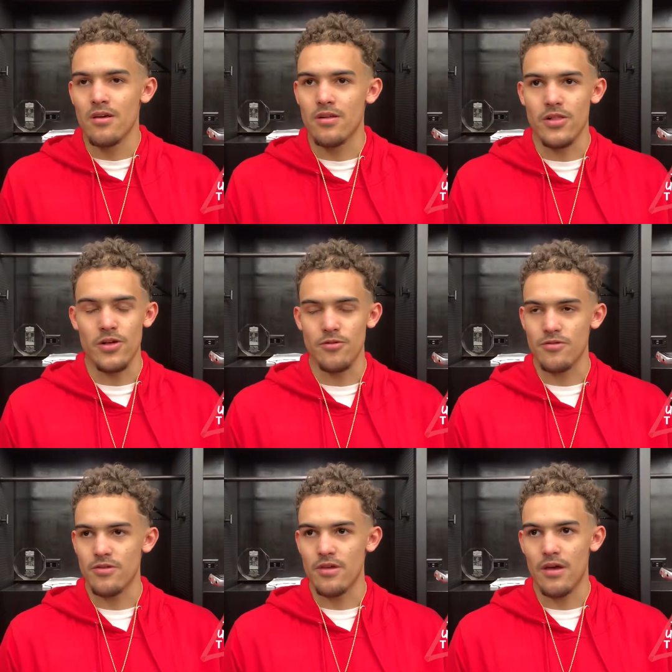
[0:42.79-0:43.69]

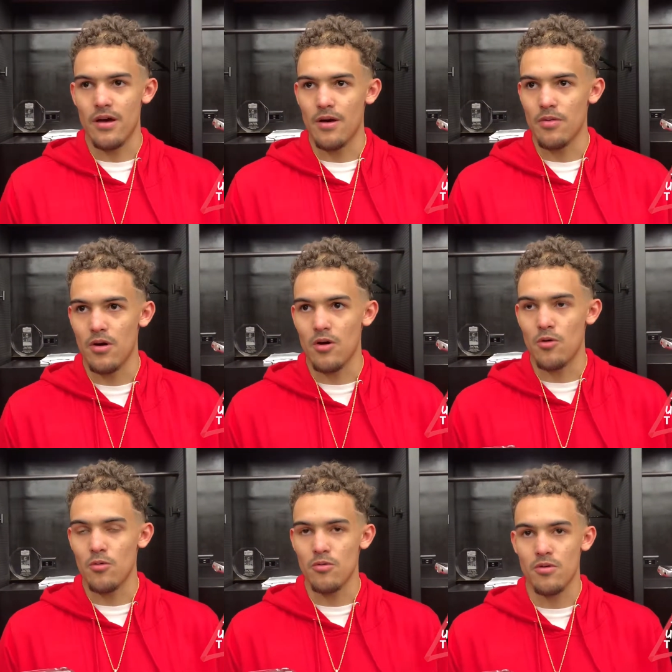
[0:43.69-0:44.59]
close the
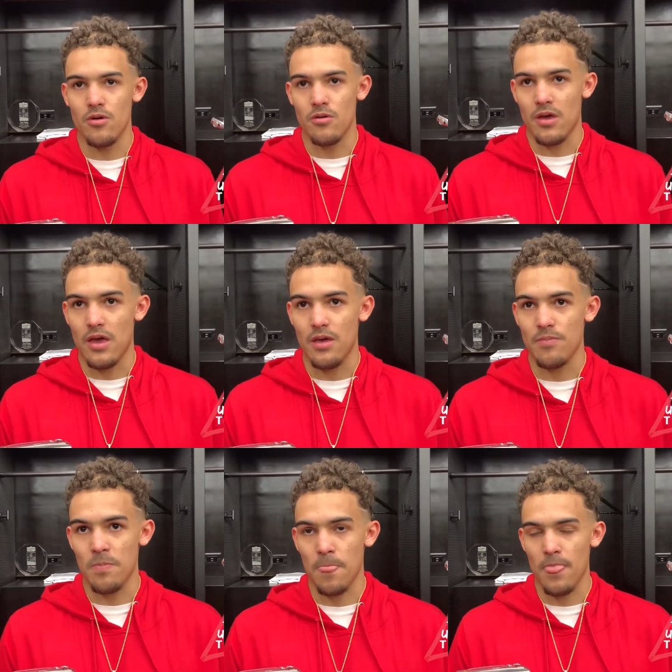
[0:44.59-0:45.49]
whole game,